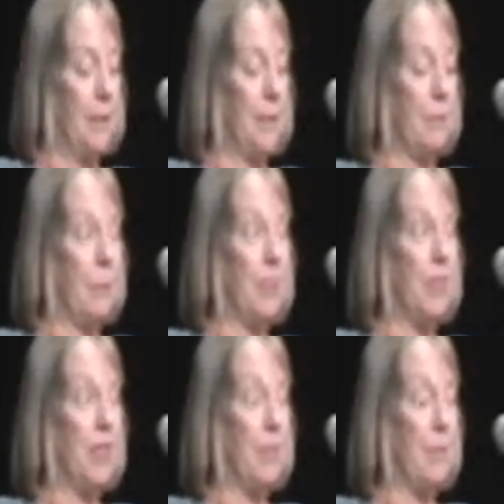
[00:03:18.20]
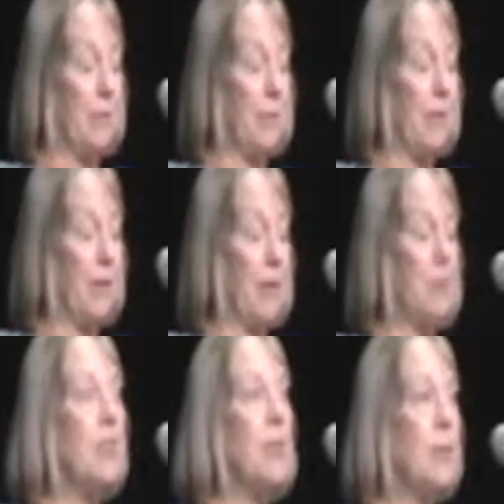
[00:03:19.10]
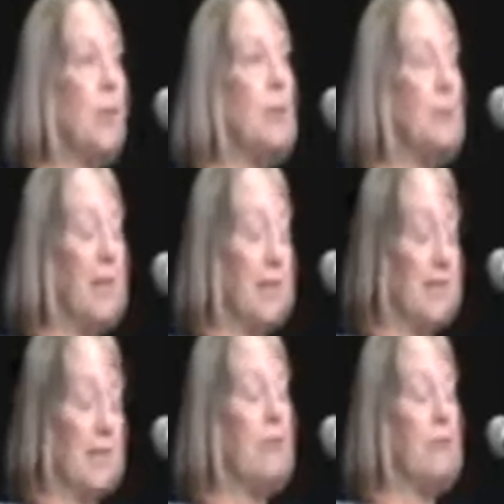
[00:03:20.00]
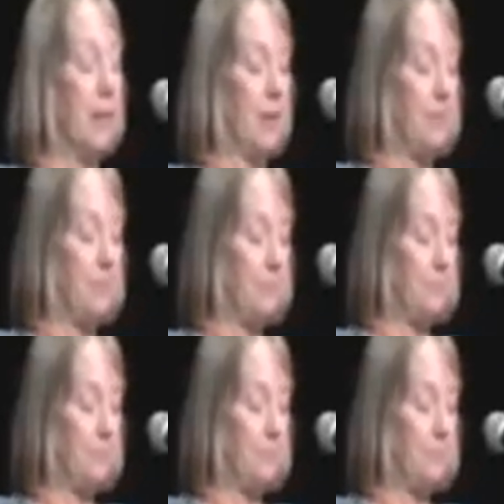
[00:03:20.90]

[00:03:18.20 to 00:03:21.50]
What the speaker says: The Welsh name of the farm was Llwynperdyd Farm.